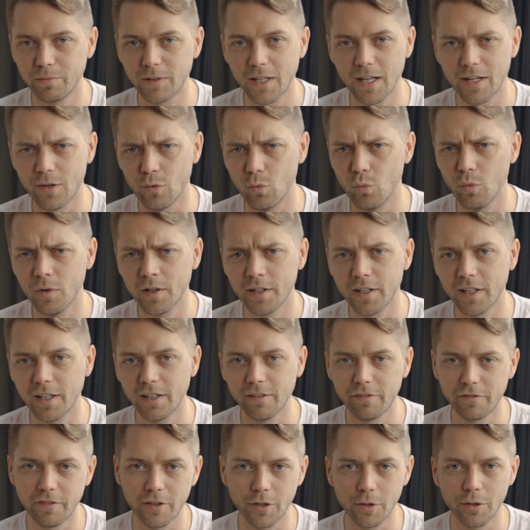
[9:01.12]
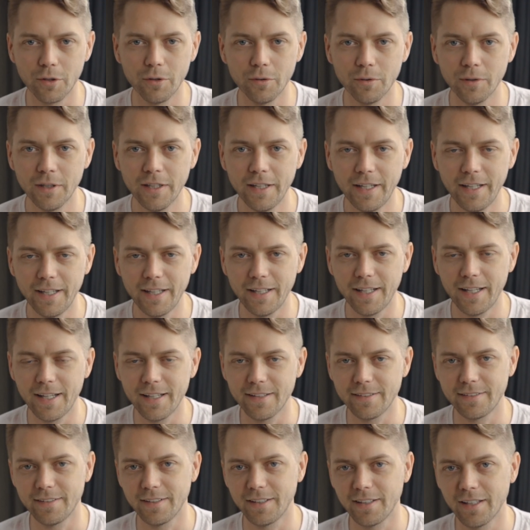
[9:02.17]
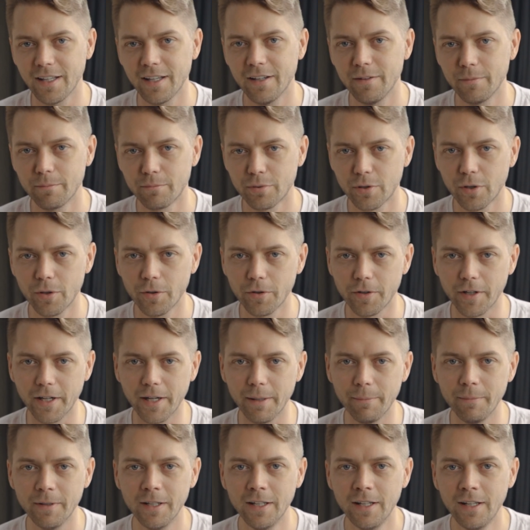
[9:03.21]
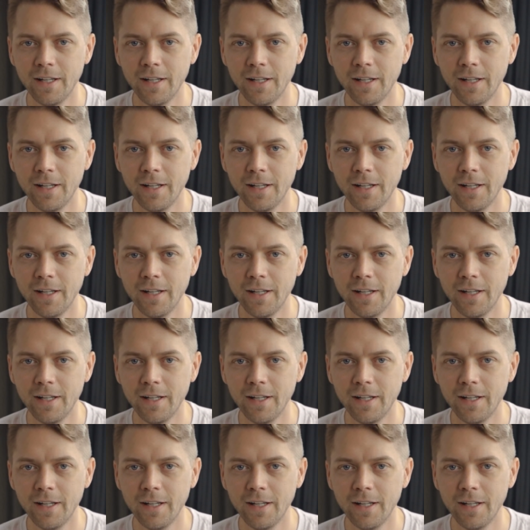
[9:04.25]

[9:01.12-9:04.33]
kind of one-off photo enhancing program.